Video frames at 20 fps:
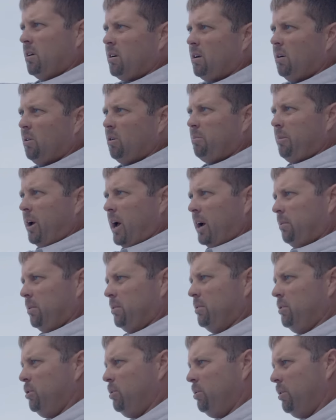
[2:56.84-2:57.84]
Going back
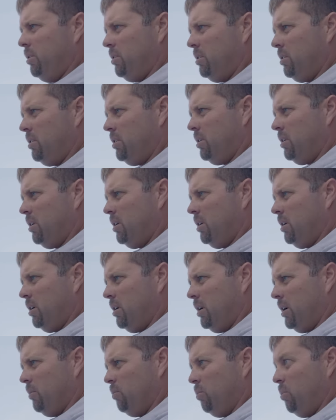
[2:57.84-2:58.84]
with newer
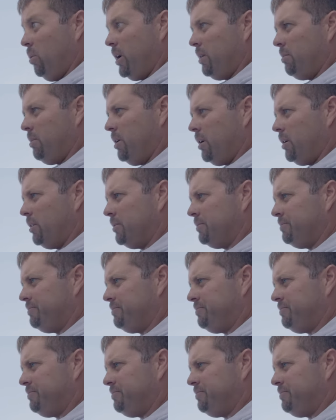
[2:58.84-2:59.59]
and way better.